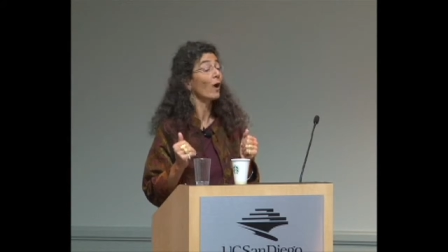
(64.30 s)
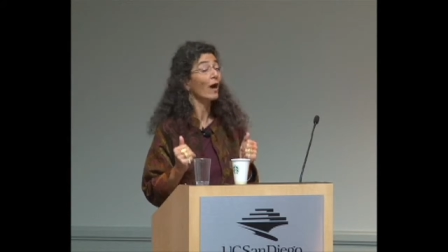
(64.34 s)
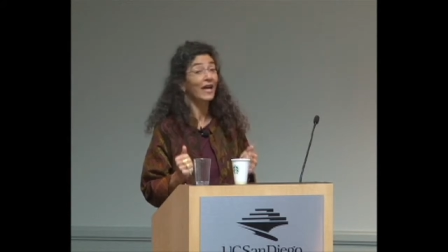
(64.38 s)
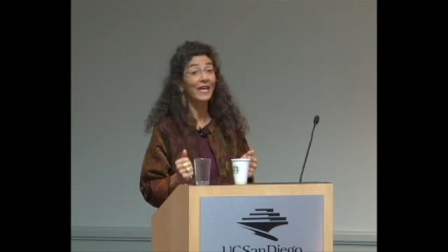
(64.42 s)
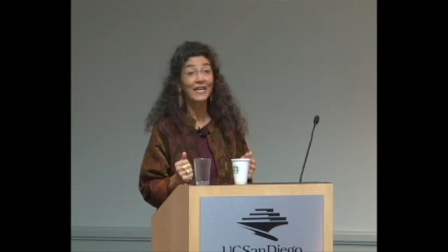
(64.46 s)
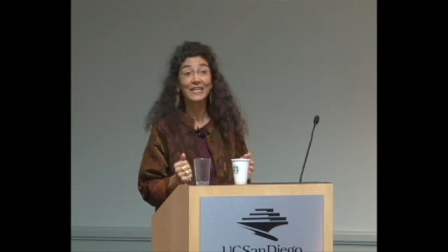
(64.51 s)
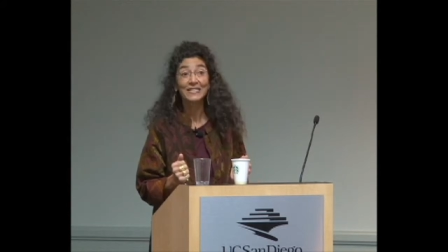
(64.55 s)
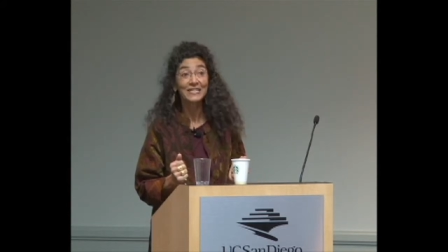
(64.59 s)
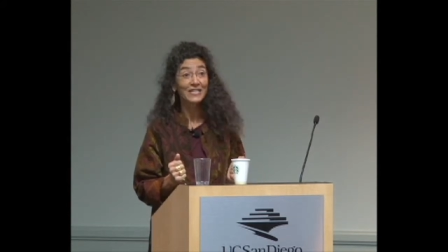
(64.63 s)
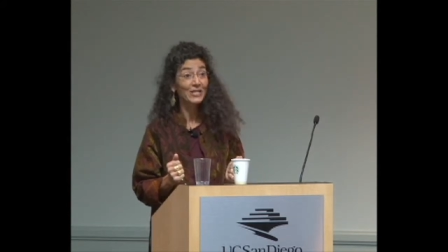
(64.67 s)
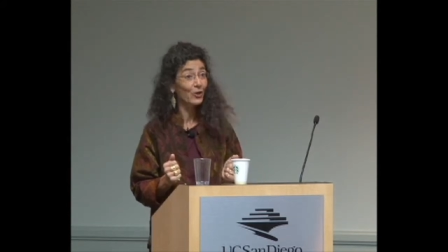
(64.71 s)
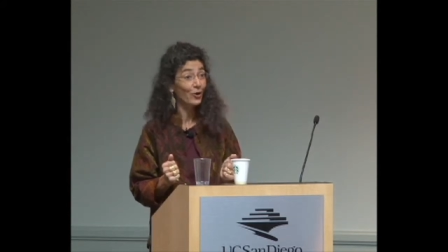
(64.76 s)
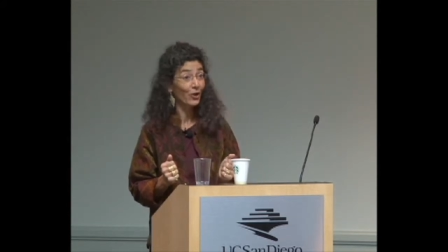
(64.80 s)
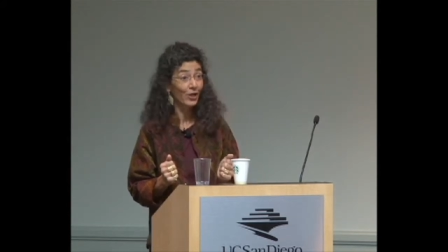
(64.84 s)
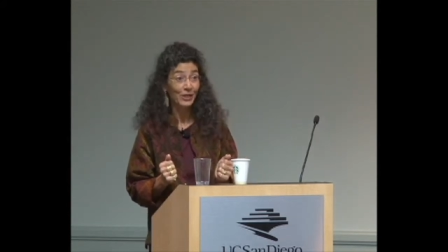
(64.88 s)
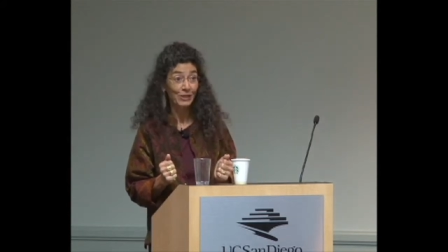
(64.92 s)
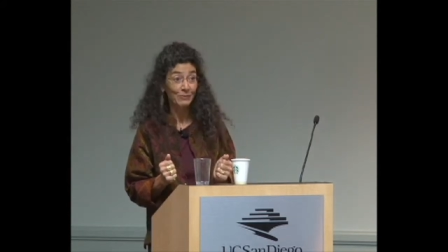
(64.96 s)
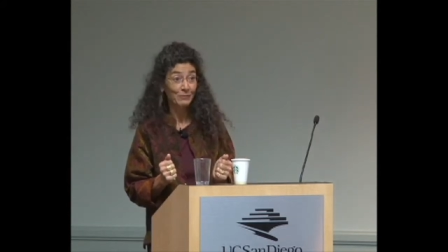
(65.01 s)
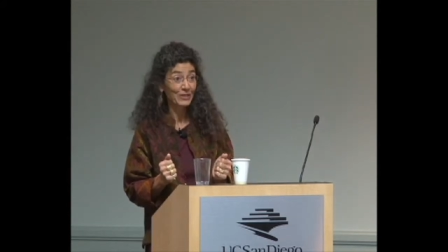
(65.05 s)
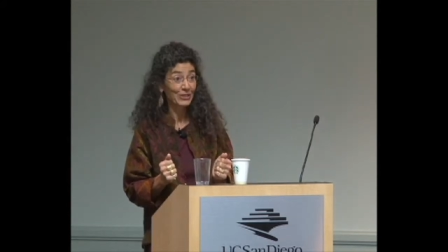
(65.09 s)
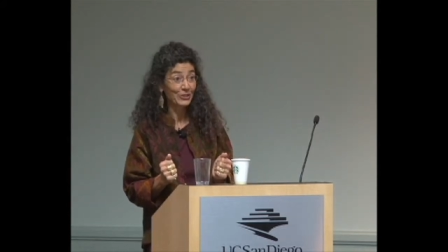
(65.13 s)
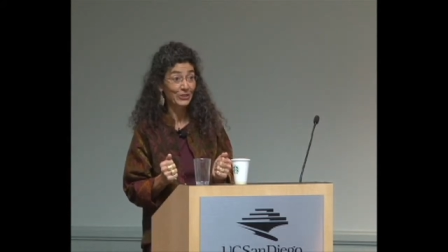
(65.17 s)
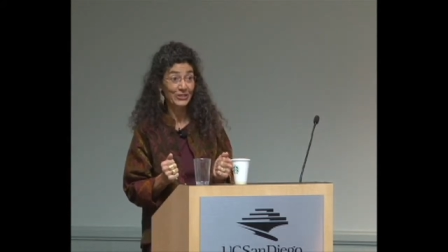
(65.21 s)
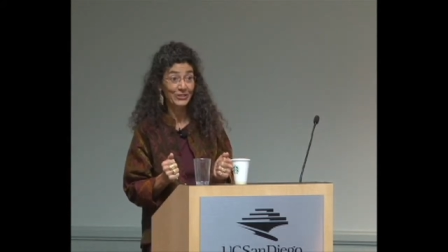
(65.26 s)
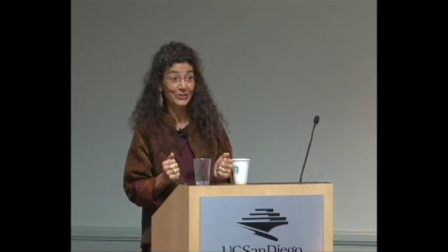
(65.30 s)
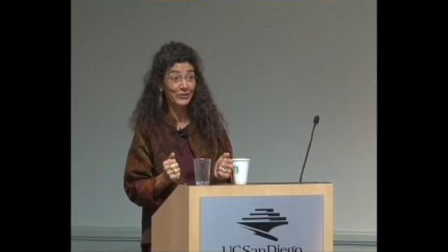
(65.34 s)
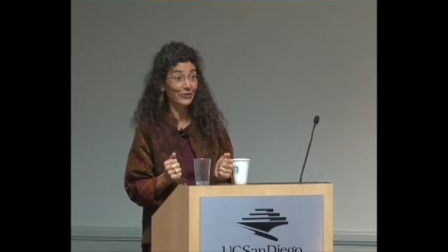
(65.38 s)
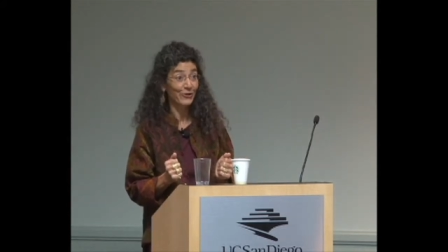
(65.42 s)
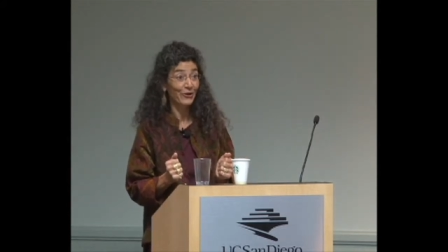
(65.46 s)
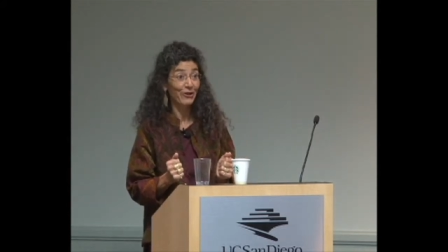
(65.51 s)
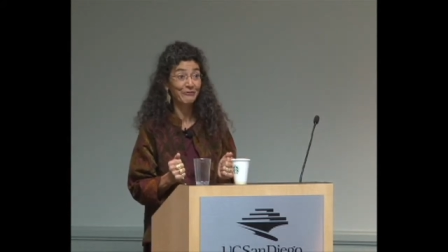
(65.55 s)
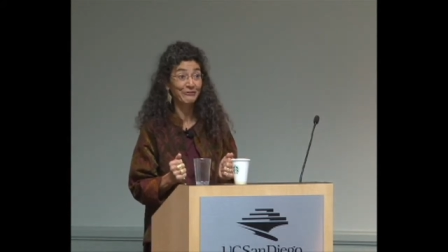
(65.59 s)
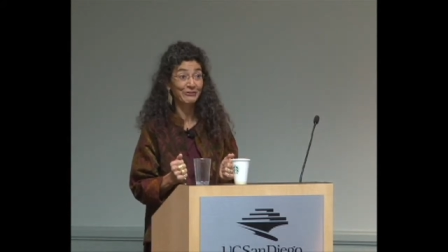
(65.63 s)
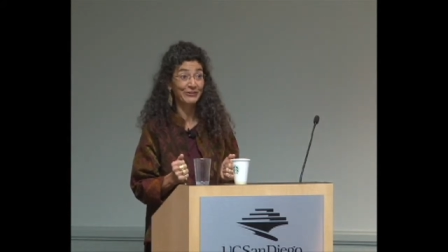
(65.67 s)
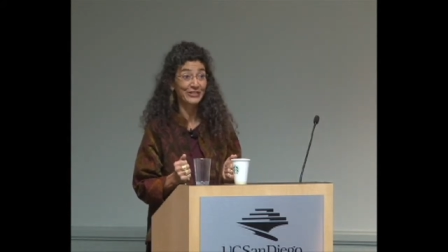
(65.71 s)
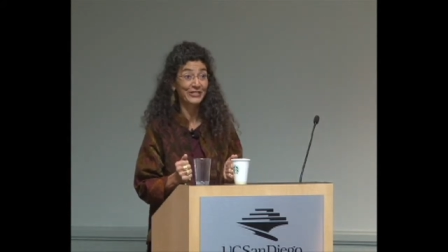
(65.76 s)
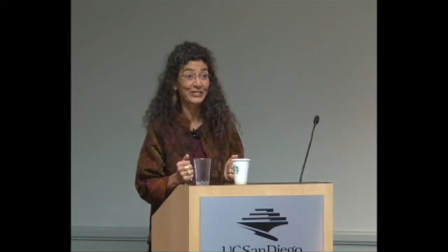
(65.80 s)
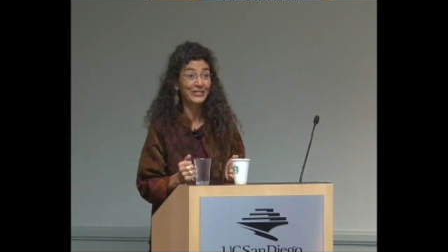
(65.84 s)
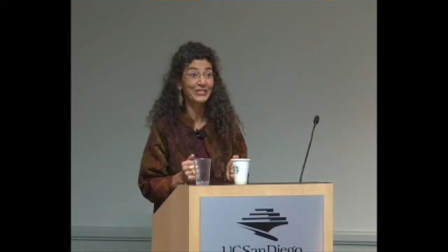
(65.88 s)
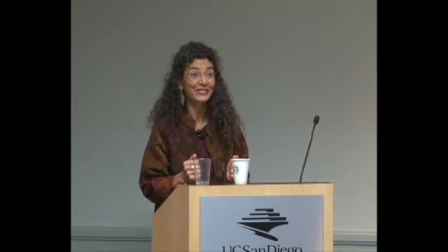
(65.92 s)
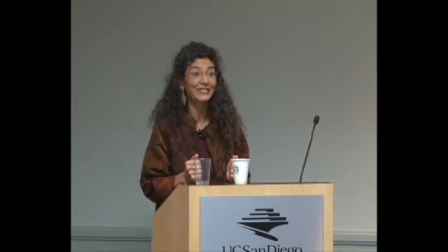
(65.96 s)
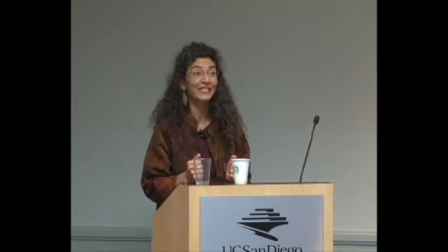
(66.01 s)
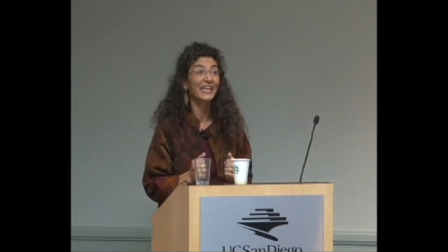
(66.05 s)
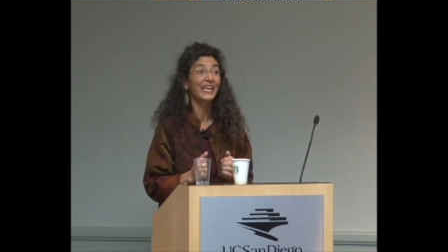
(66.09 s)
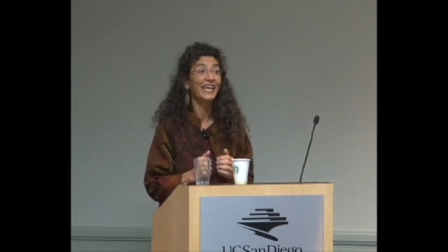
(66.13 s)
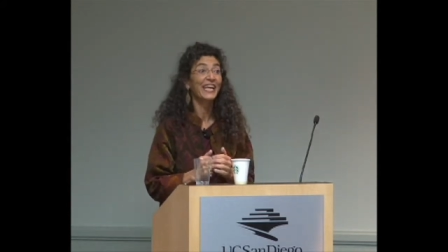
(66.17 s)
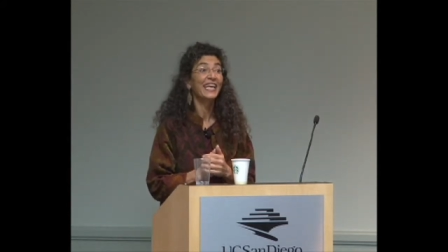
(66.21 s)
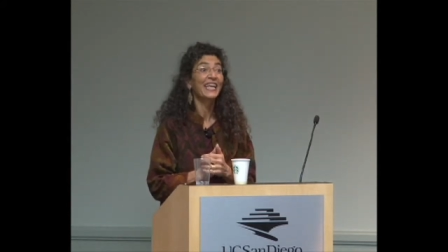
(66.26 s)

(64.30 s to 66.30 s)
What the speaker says: why is he calling me to his office?